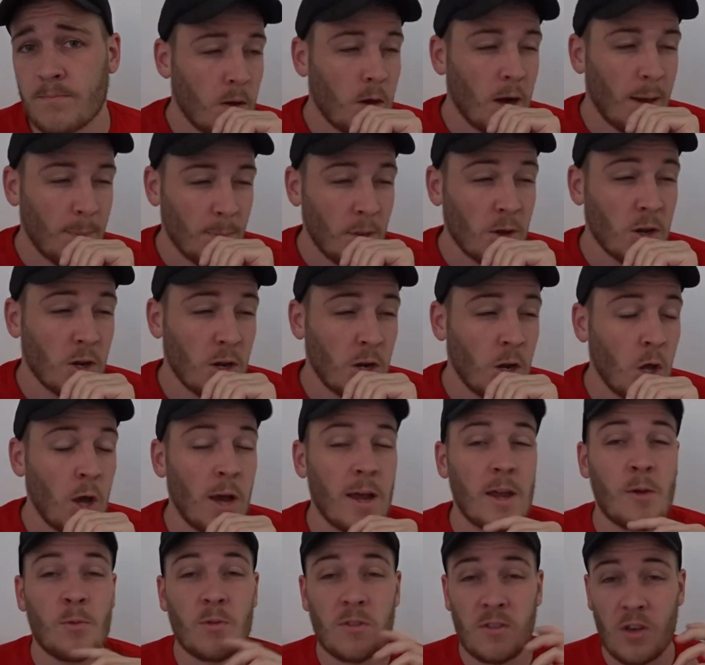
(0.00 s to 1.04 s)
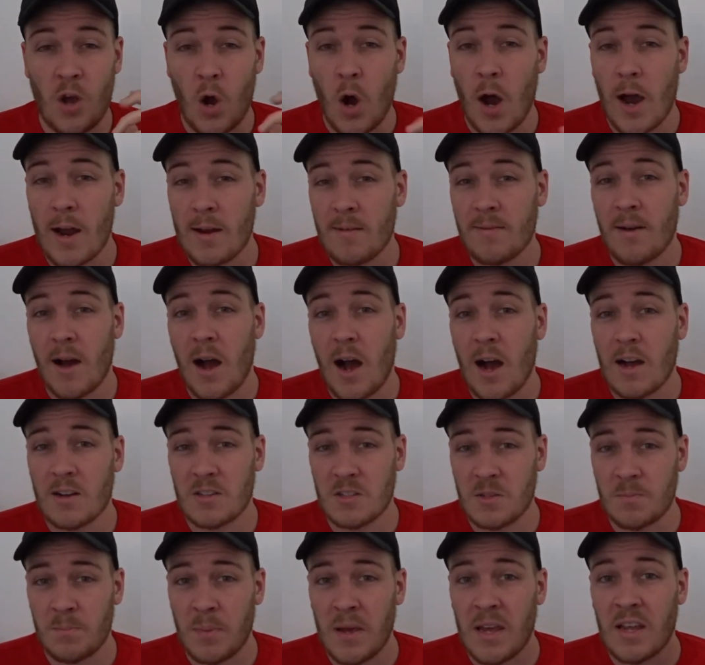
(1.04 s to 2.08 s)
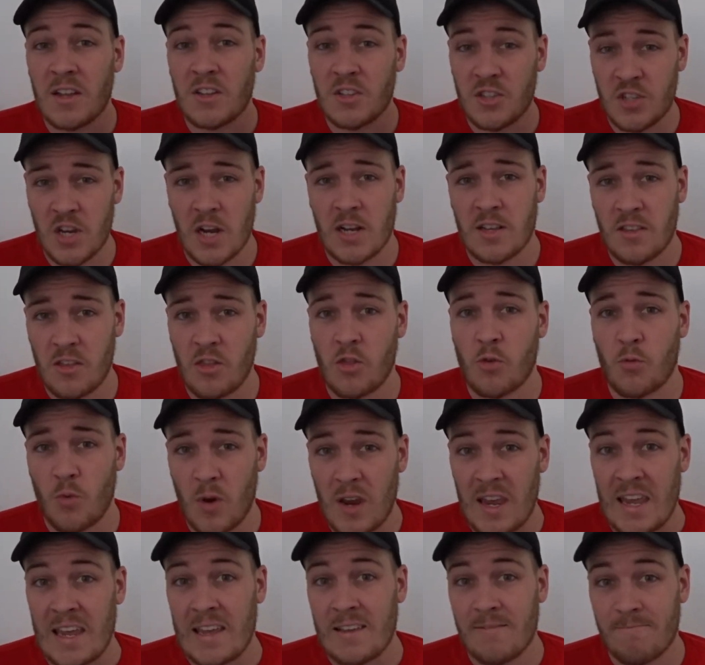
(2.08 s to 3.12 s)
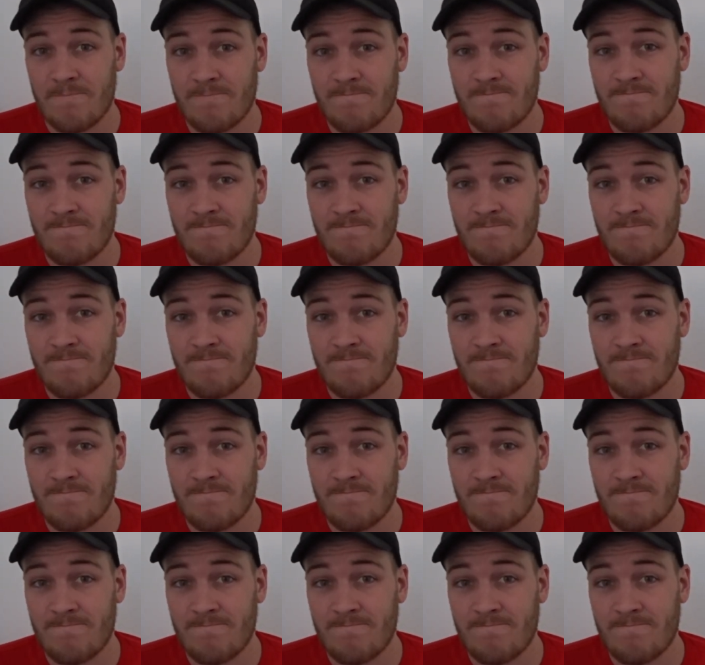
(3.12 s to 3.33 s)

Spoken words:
I'm not gonna lie, it was kind of hard to pick just three.